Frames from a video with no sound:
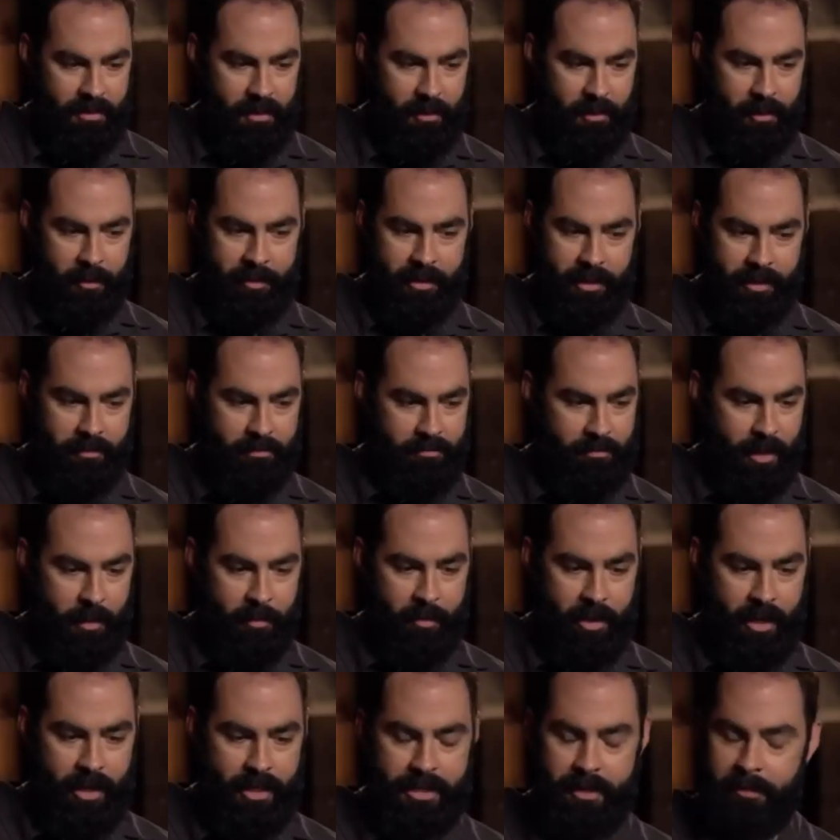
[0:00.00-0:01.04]
be
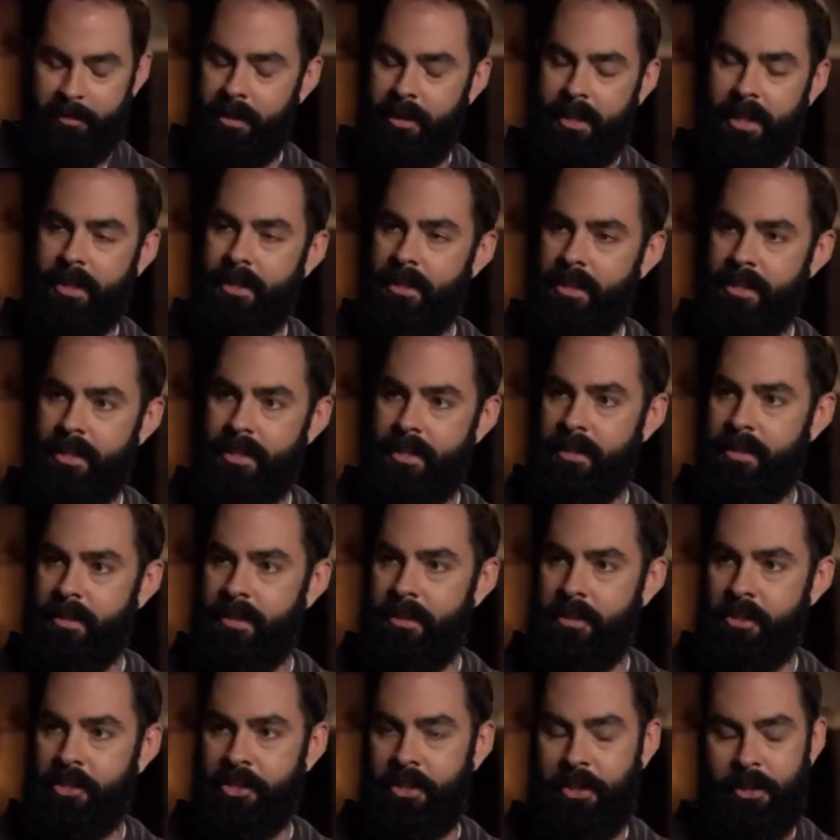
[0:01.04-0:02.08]
a part of something like this
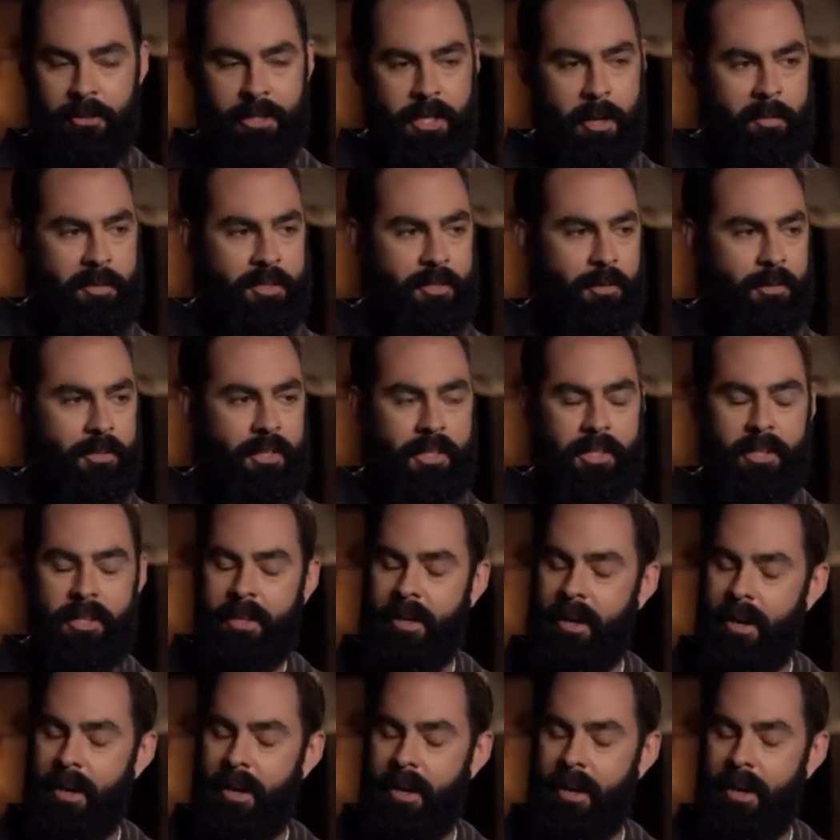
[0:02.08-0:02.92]
is just a huge opportunity.